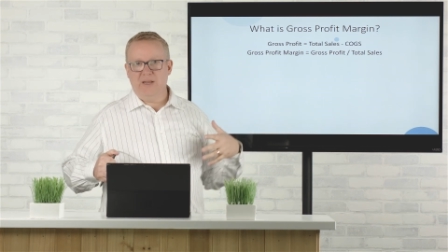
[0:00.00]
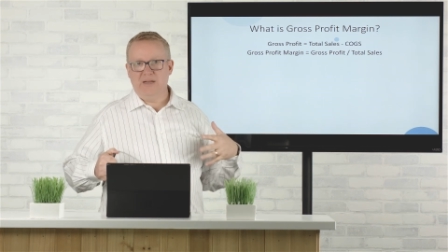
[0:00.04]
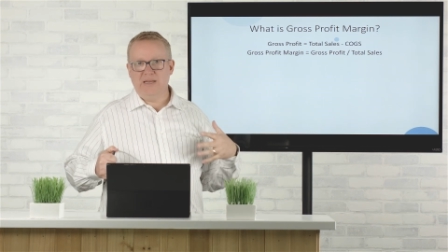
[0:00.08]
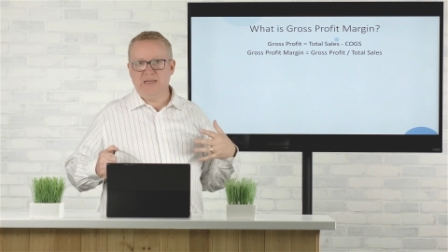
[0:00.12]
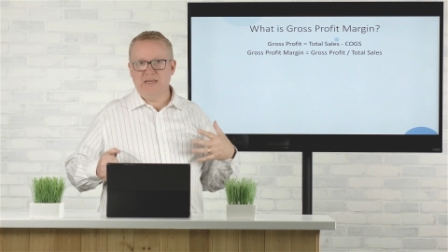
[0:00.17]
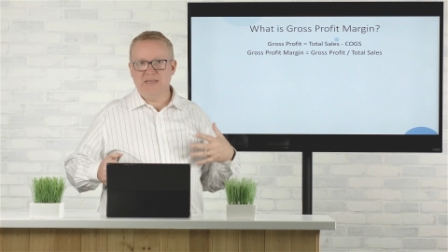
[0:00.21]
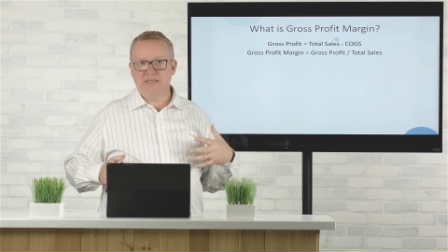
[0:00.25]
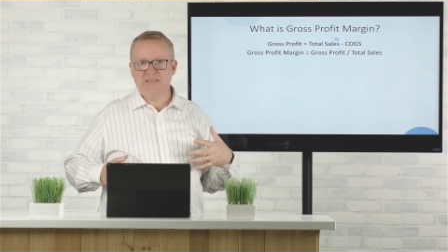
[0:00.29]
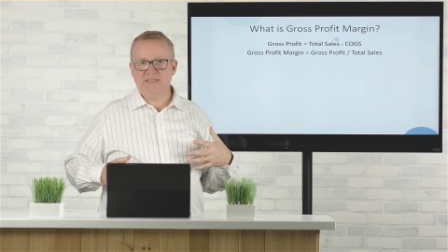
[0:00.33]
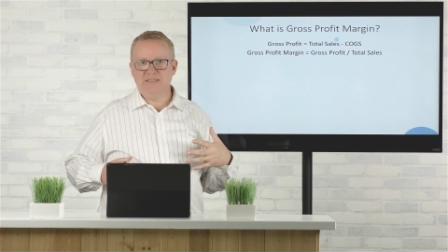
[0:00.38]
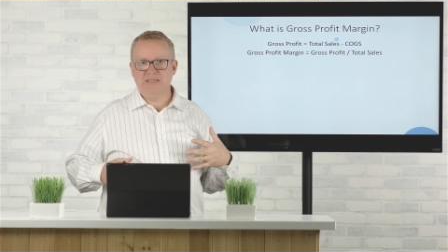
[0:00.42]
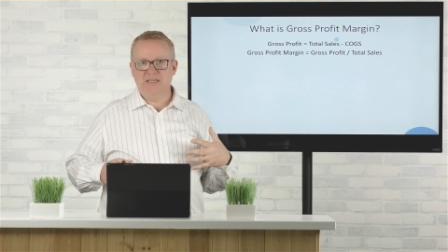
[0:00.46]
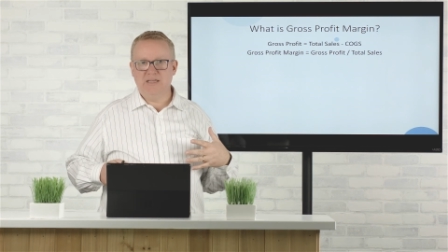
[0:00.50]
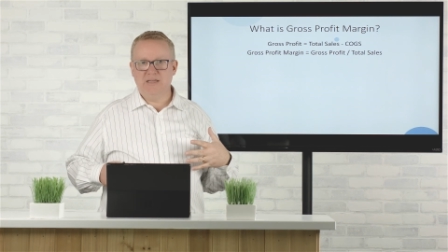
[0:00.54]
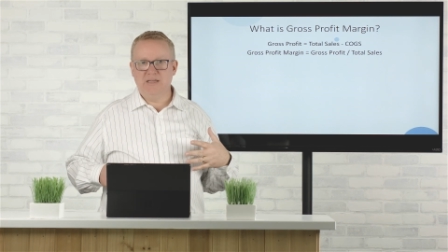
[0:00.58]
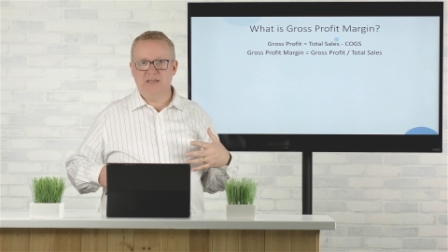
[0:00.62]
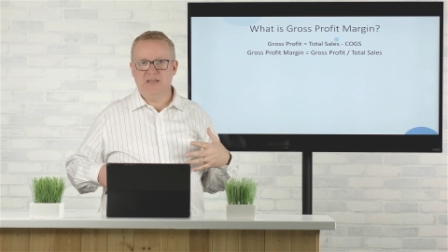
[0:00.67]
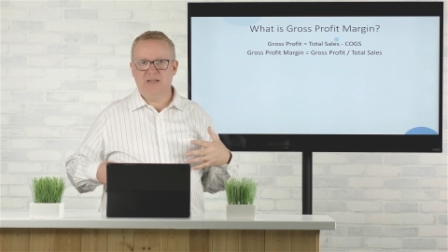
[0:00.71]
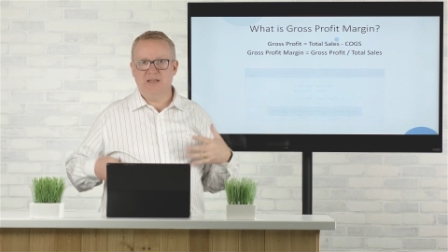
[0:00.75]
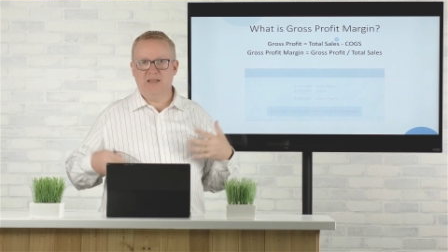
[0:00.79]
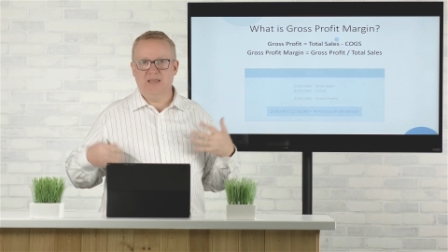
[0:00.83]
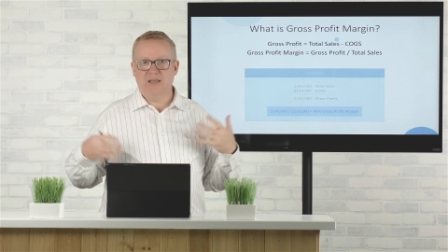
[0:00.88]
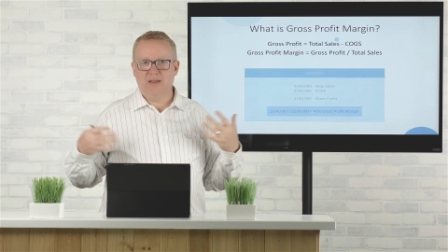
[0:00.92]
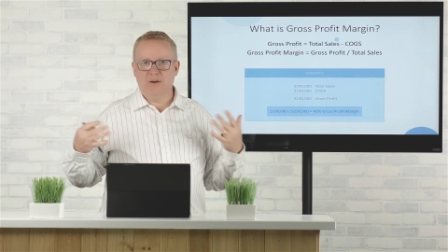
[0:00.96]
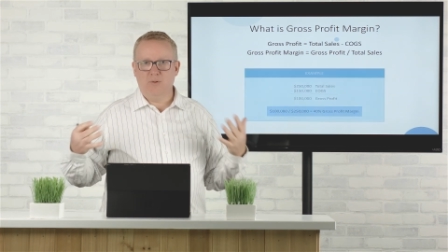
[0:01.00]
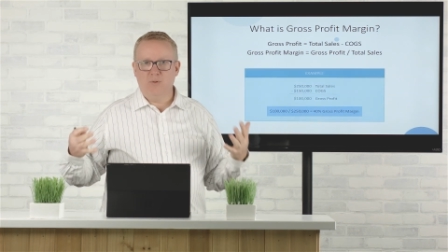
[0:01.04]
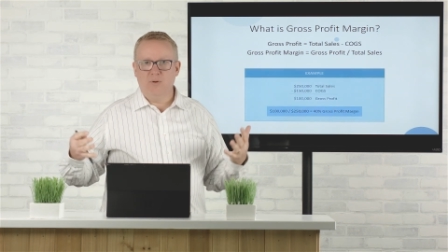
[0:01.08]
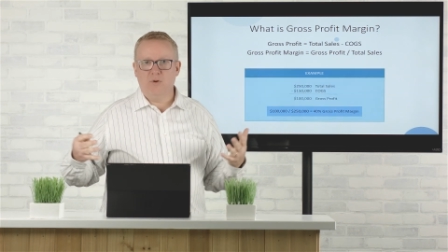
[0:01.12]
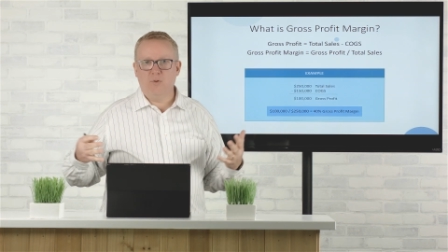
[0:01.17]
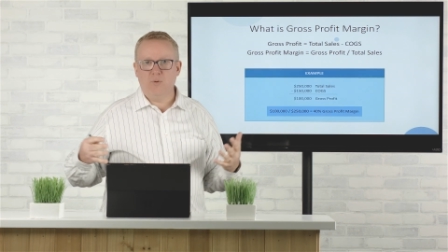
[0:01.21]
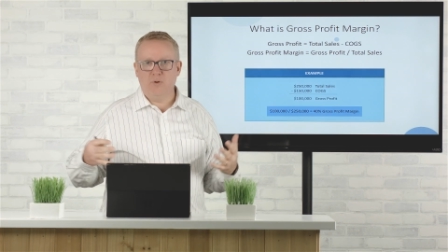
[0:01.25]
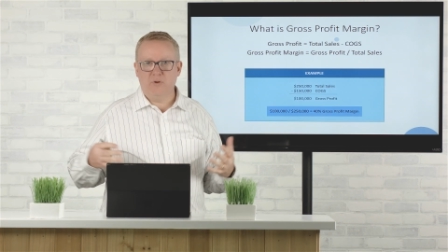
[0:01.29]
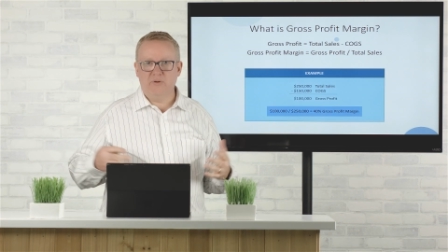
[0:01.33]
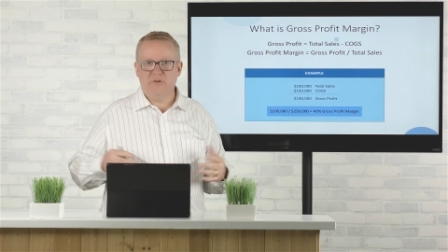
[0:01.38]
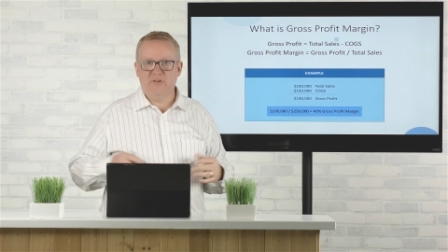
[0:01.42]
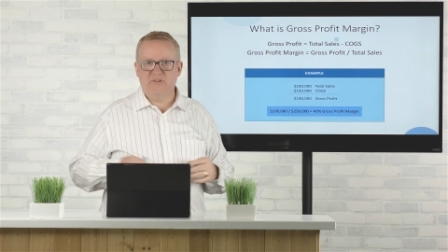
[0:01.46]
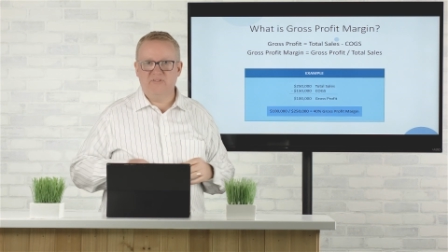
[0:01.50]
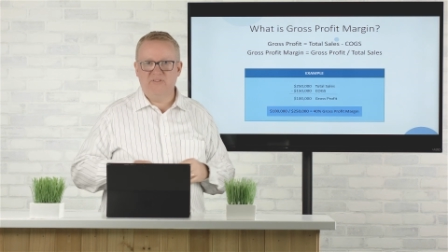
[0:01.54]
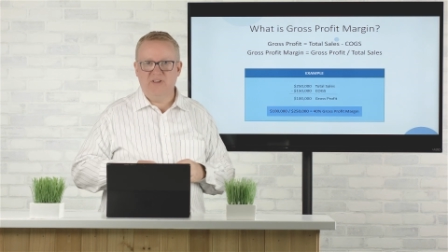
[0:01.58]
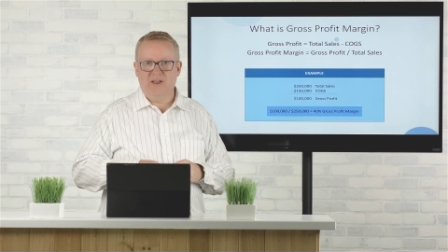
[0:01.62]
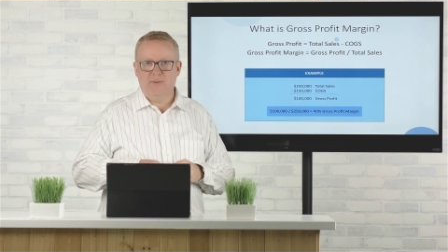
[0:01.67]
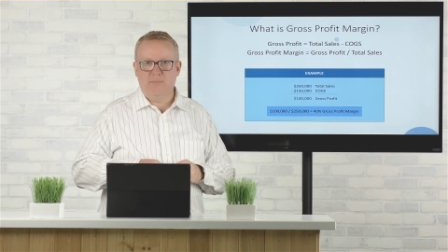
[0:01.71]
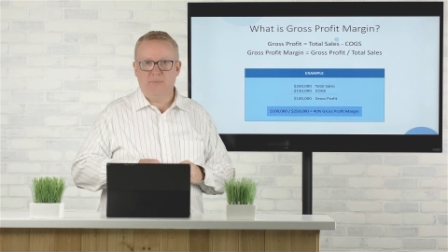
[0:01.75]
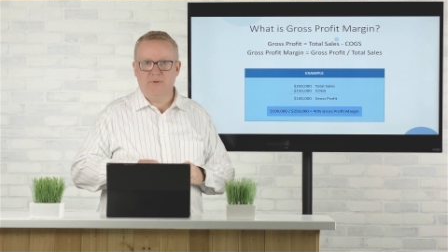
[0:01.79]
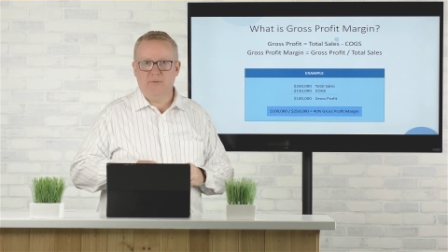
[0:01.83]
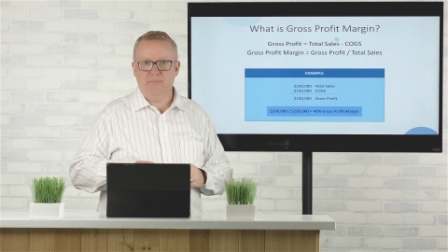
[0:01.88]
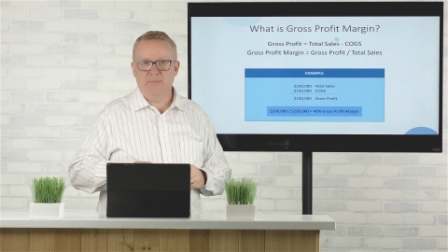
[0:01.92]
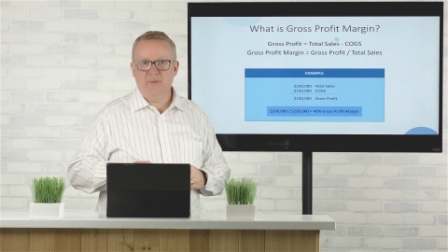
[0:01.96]
I needed to see it in like a real world
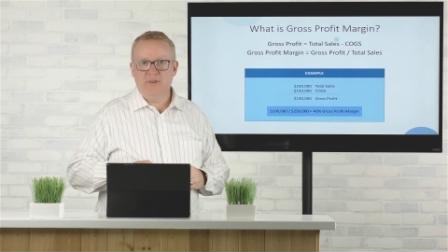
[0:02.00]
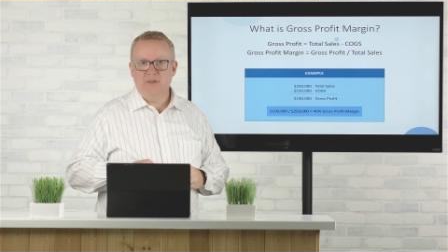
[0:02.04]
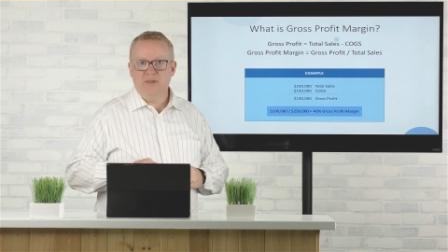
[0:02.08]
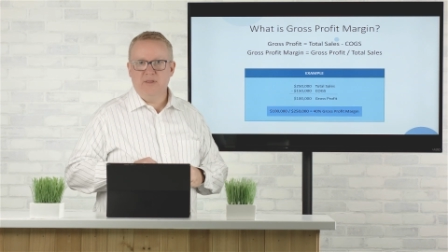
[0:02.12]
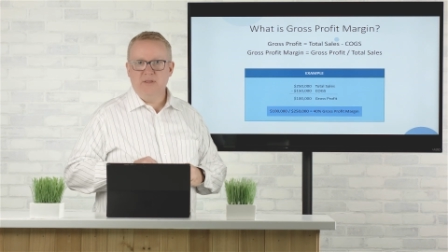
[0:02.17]
example.